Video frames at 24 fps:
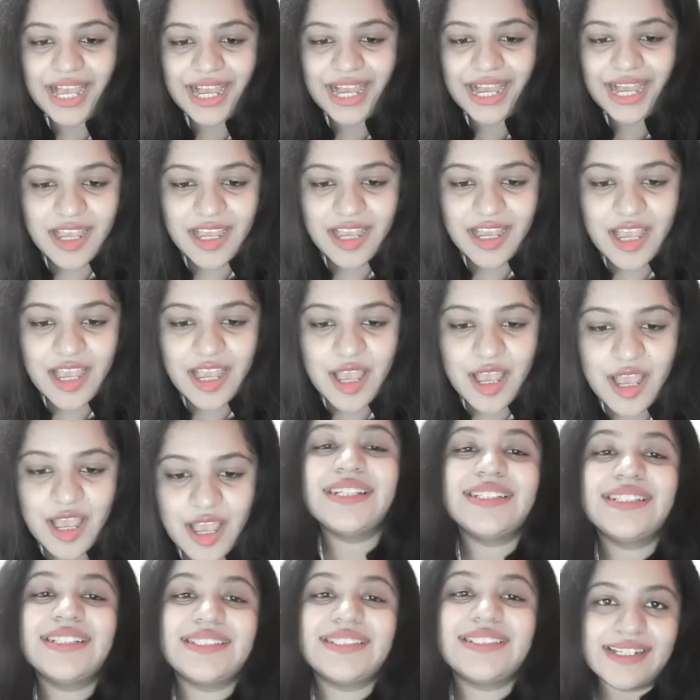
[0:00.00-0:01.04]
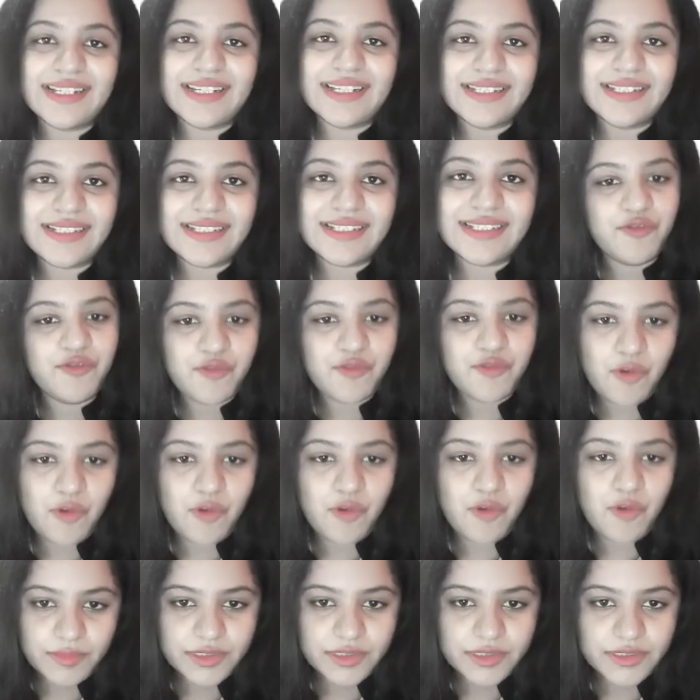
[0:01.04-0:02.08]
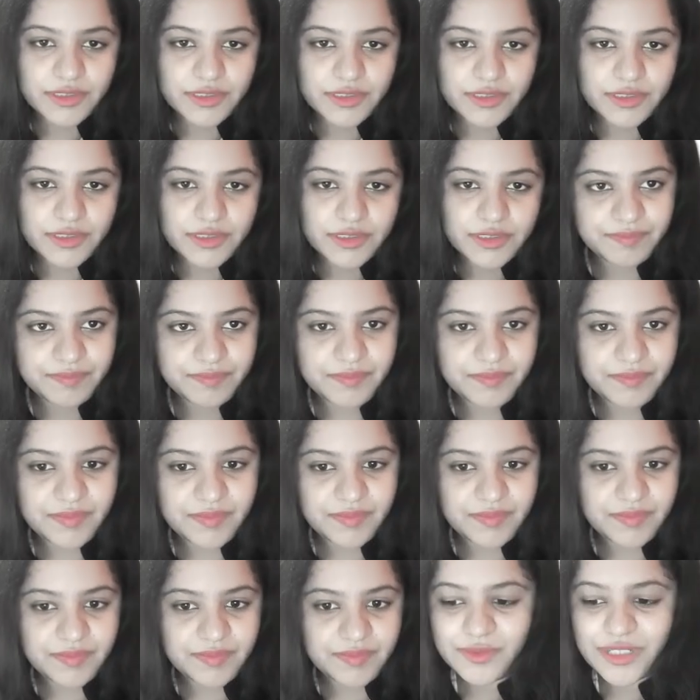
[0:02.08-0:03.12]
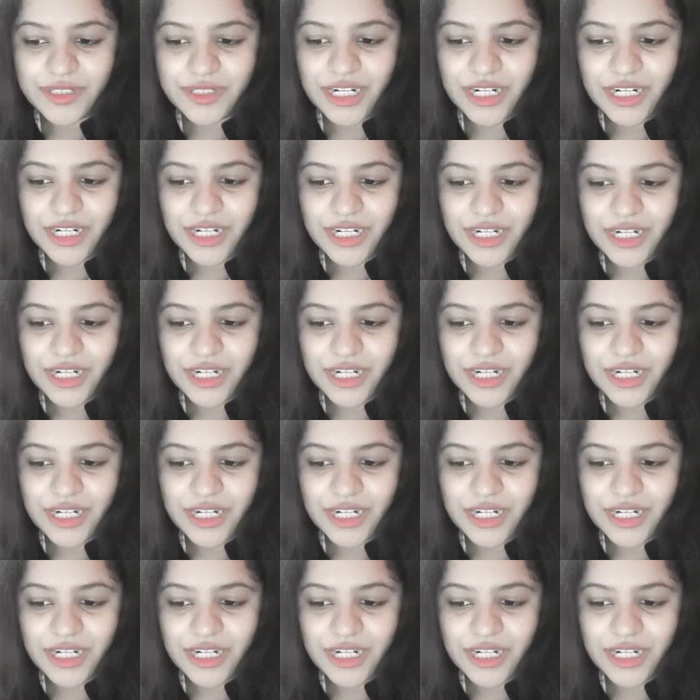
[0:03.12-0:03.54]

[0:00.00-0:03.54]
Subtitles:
memory cells are formed. I hope that was clear.